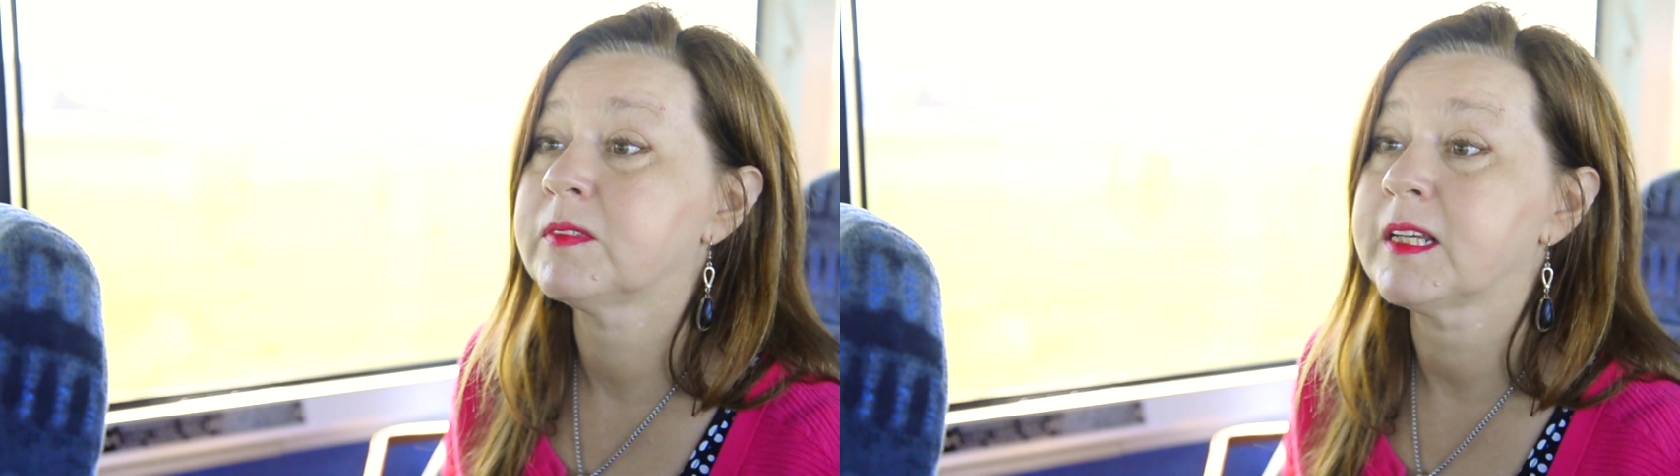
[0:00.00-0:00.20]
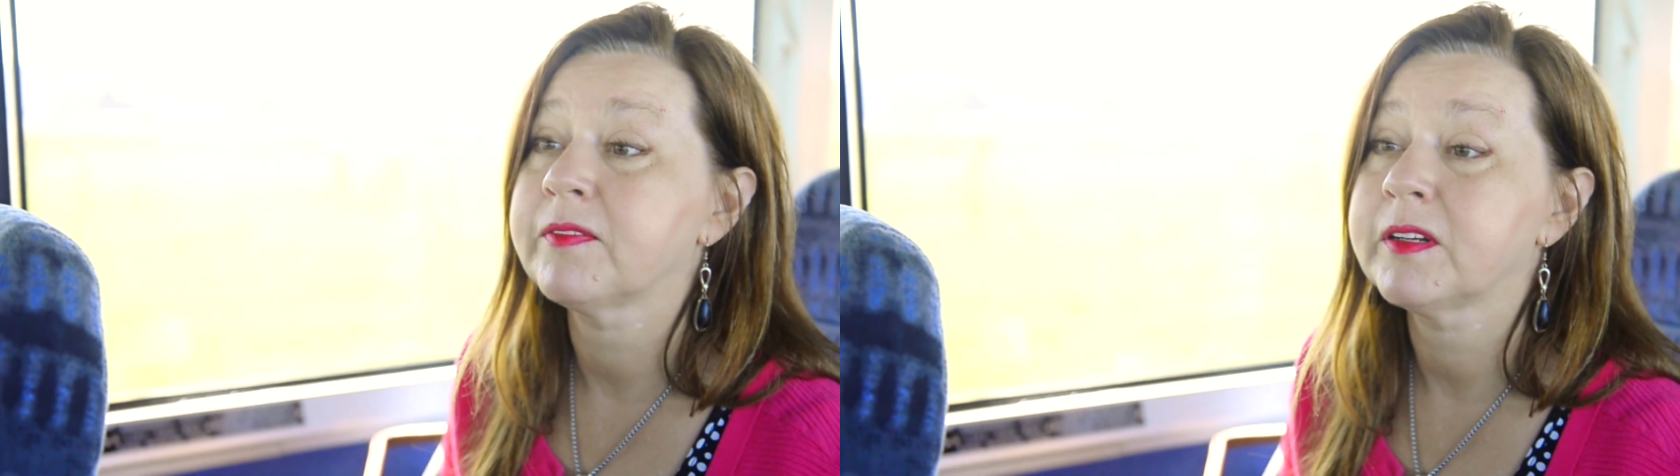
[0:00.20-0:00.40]

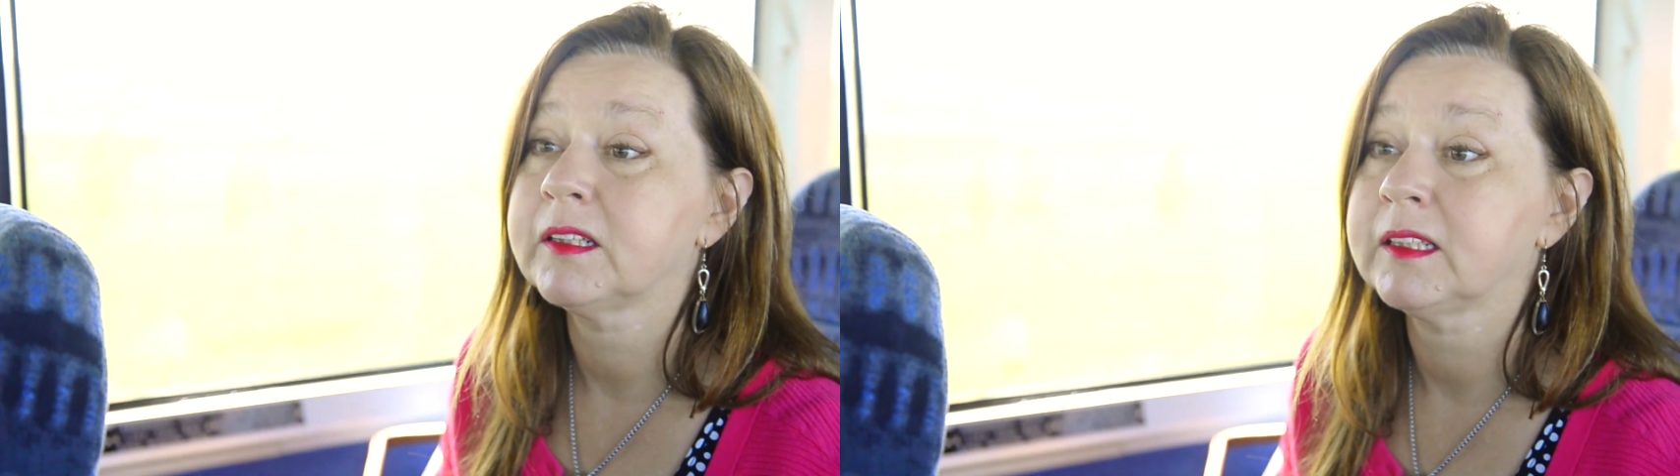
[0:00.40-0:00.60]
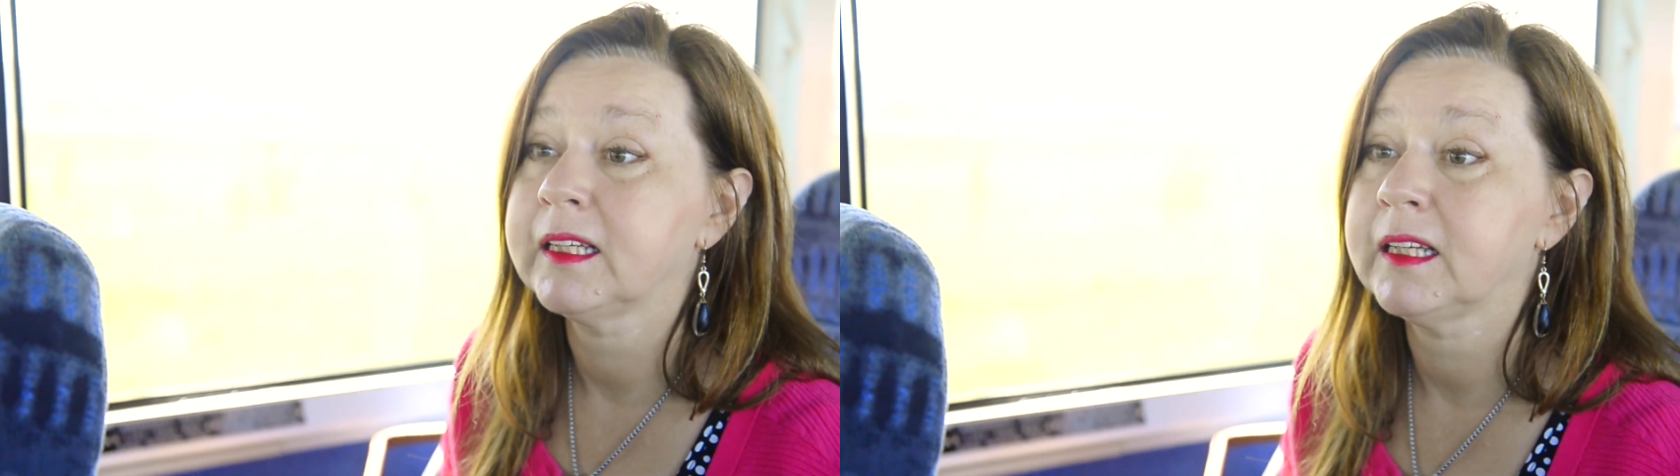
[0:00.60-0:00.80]

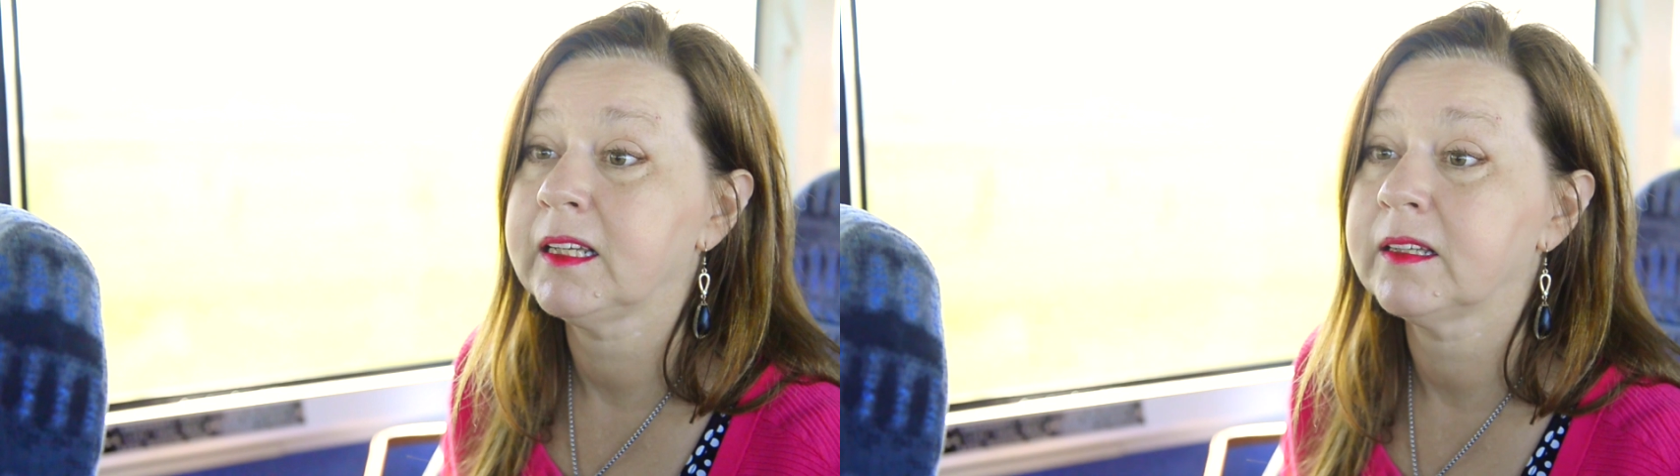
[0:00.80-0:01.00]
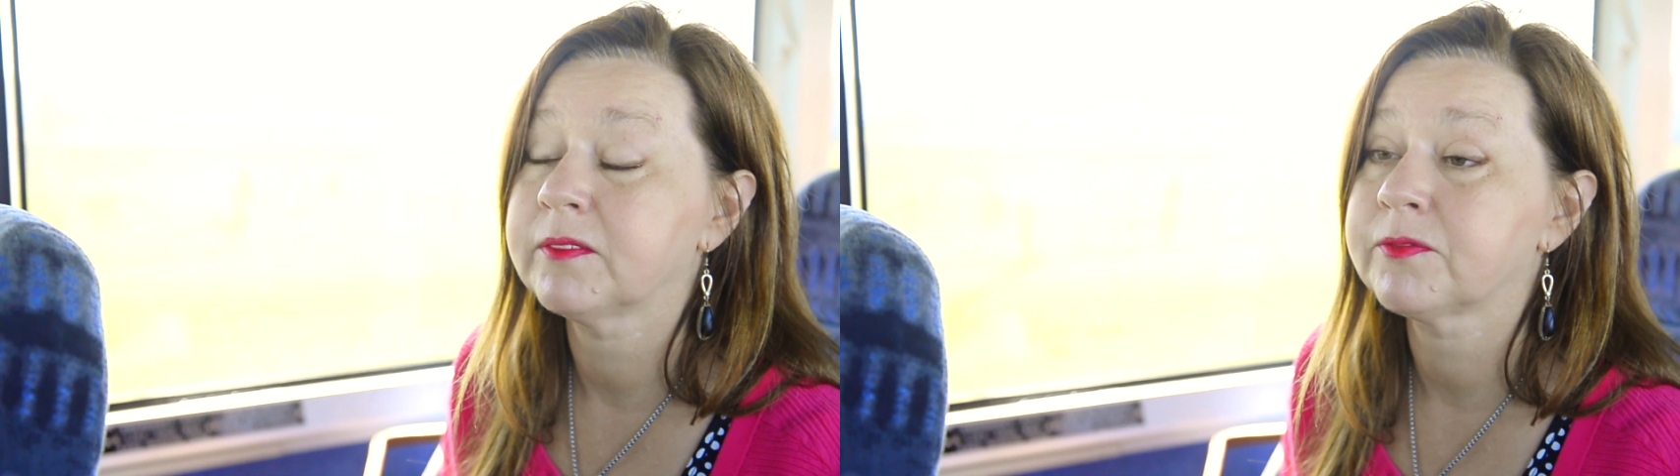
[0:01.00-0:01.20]

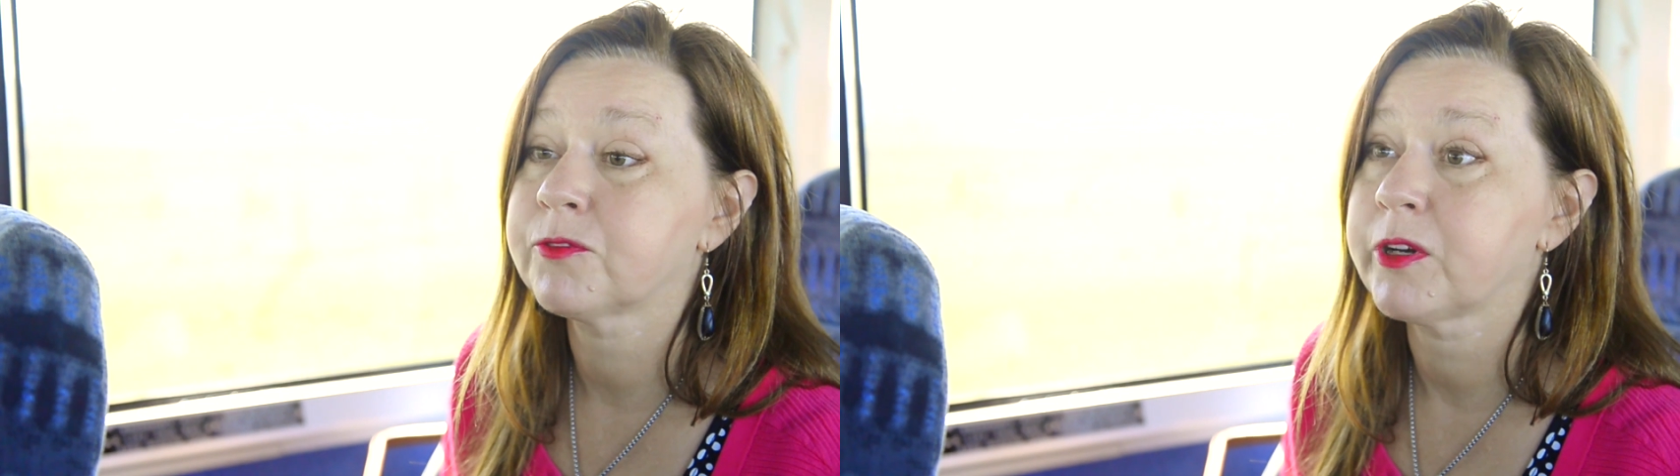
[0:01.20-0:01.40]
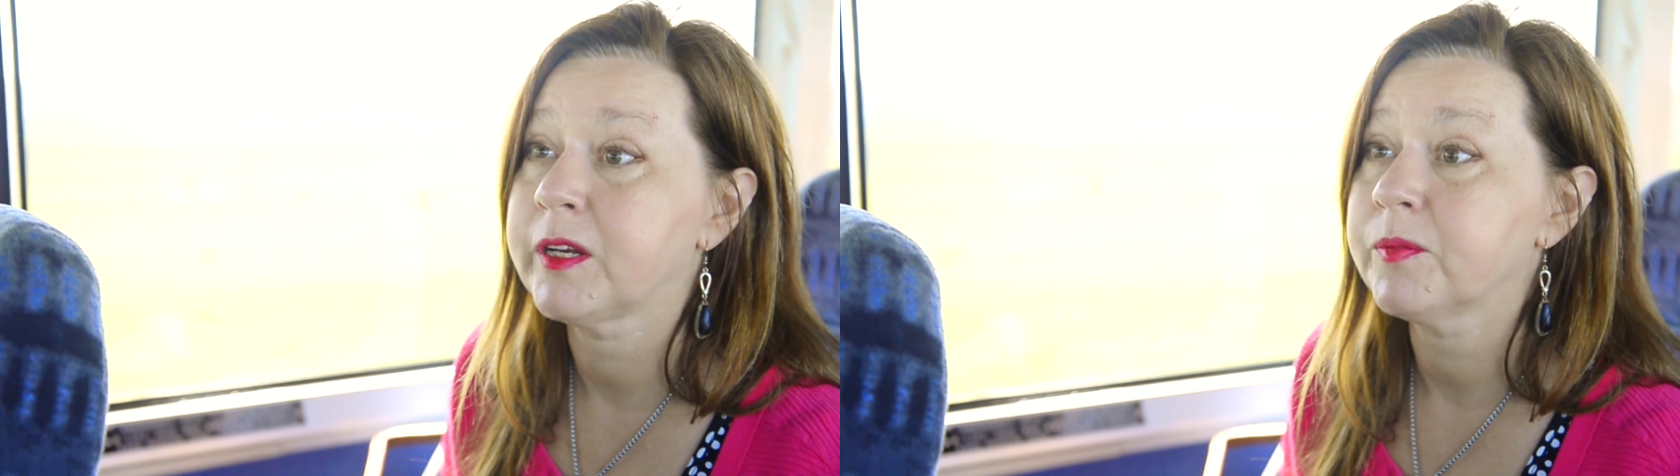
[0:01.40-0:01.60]
definitely
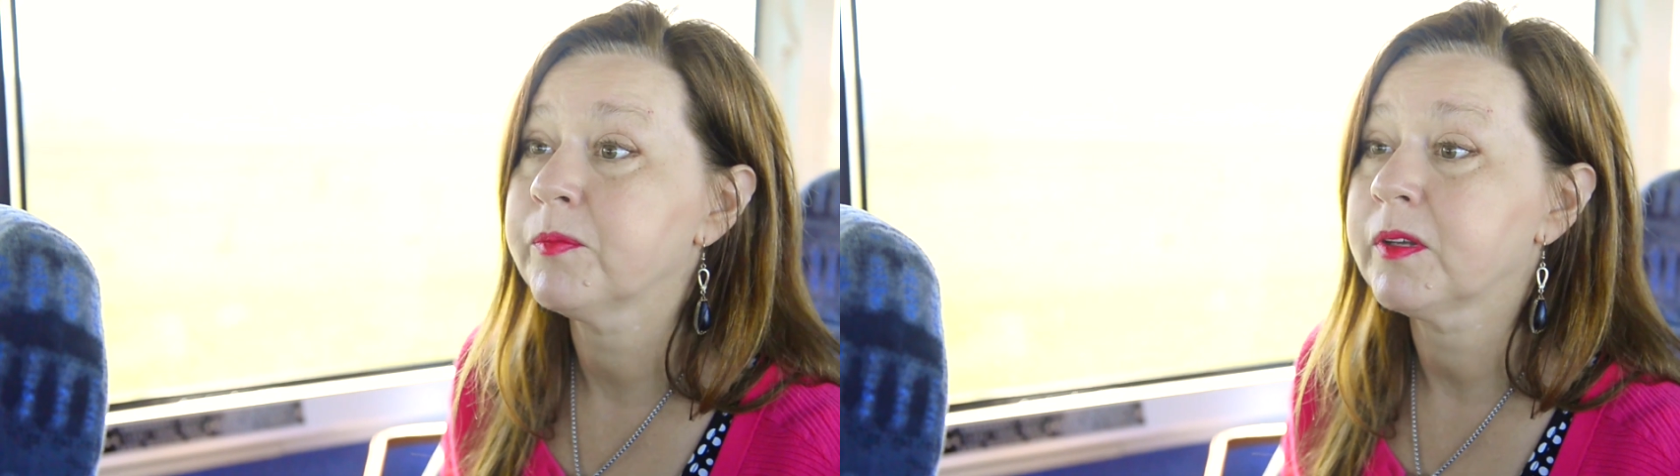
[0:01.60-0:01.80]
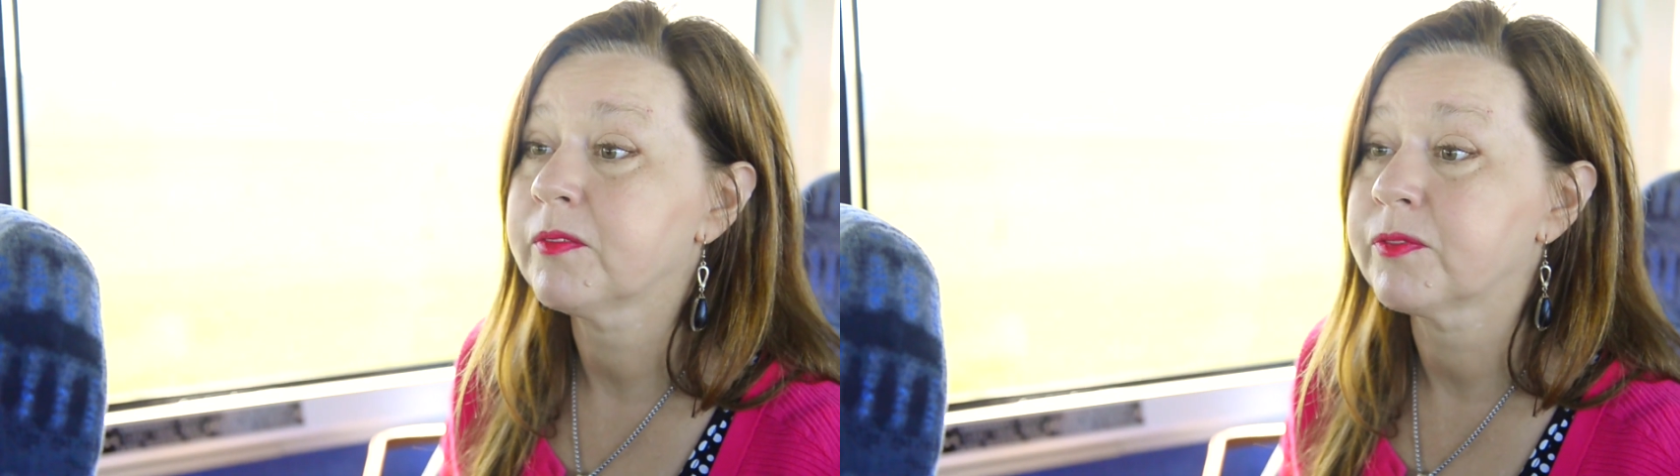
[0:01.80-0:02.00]
freedom
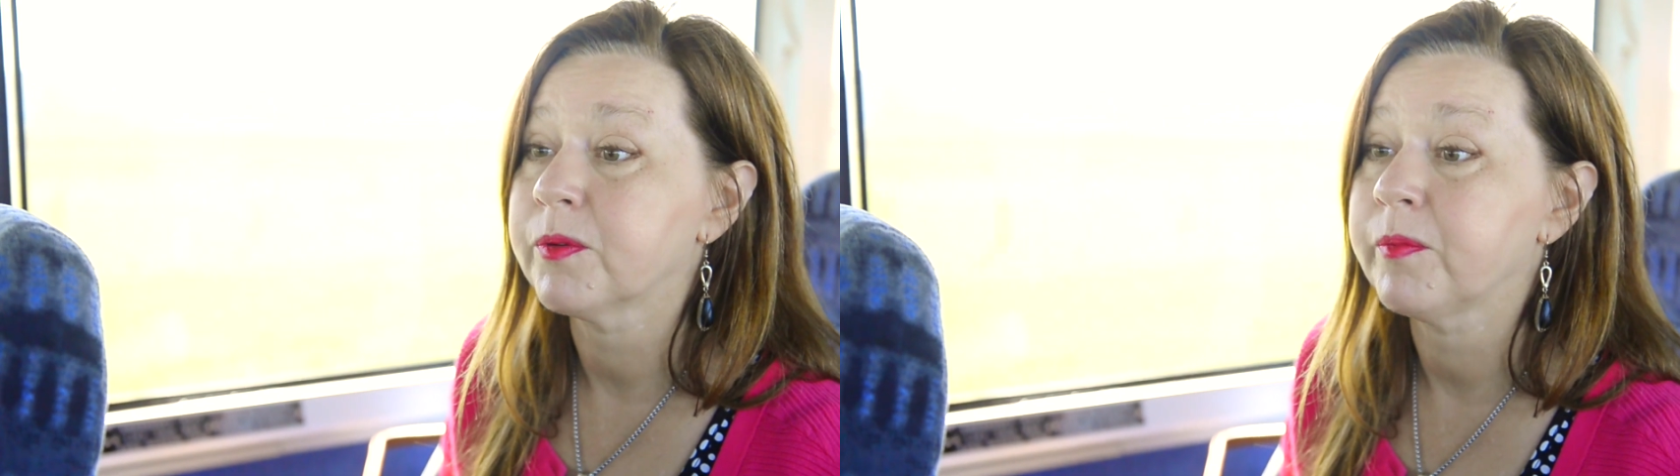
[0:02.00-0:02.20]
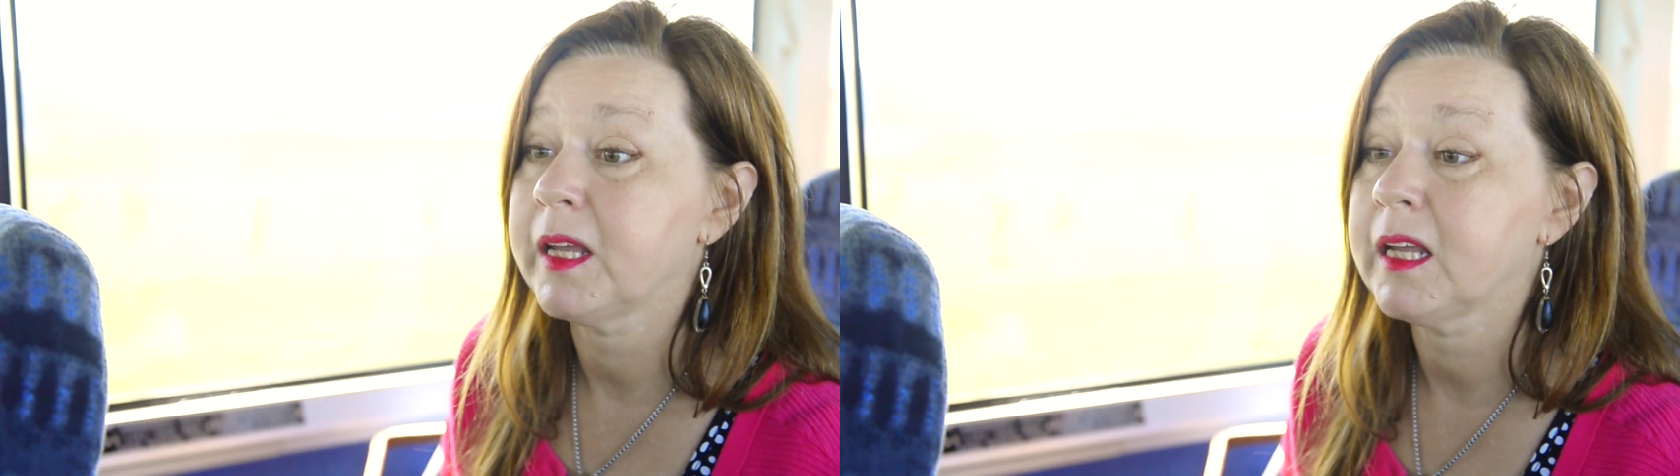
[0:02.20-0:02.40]
for
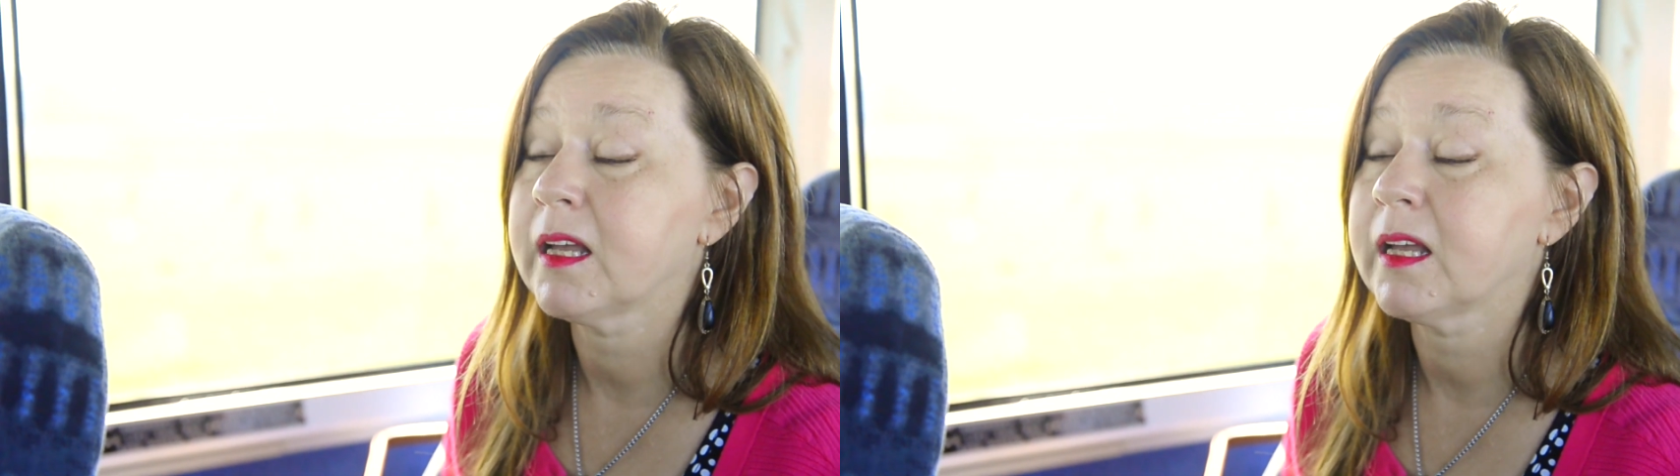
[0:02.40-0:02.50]
me.